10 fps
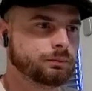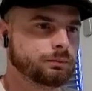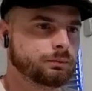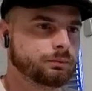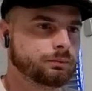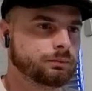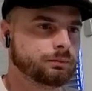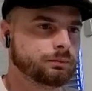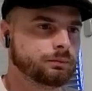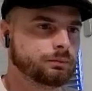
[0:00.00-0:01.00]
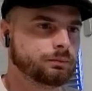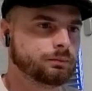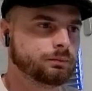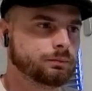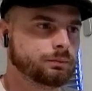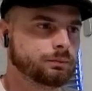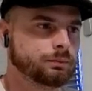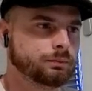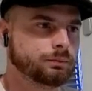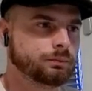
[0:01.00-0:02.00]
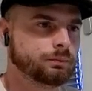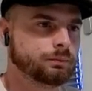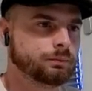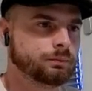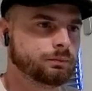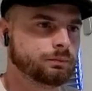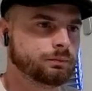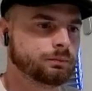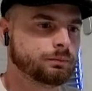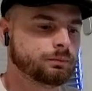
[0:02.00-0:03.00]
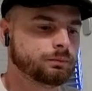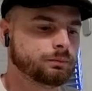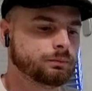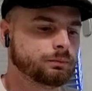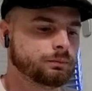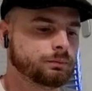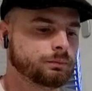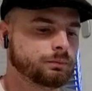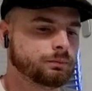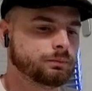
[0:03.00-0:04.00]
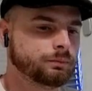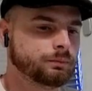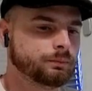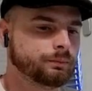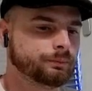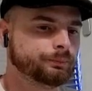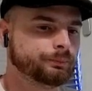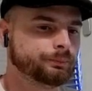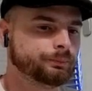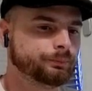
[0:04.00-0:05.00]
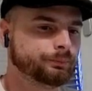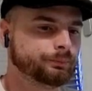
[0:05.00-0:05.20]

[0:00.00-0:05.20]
[no speech]